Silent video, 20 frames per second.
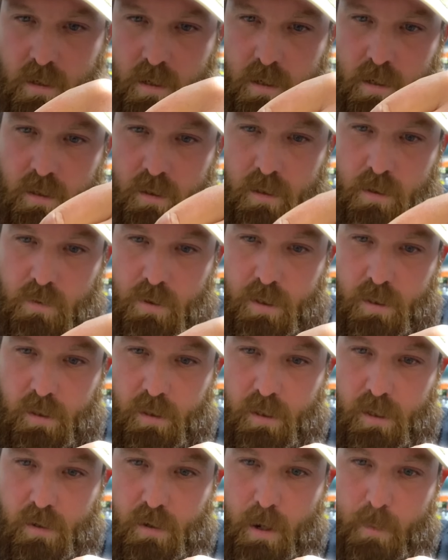So we're just
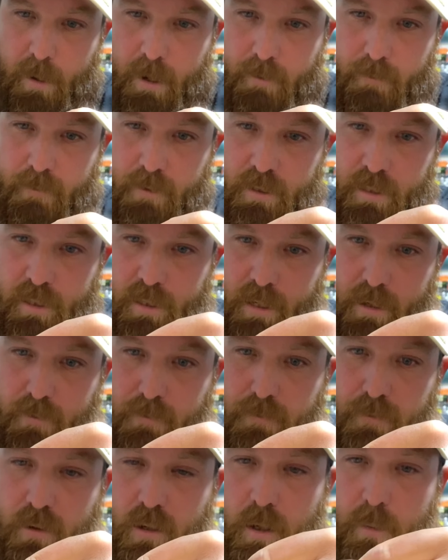going to grab our pheasant tail
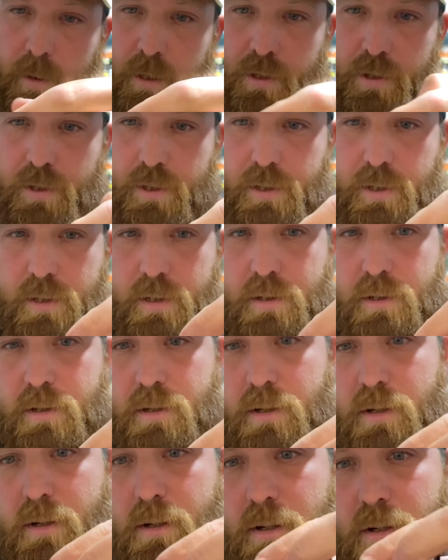fibers,
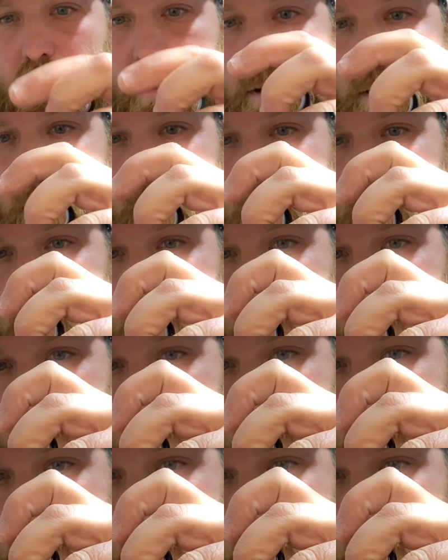pop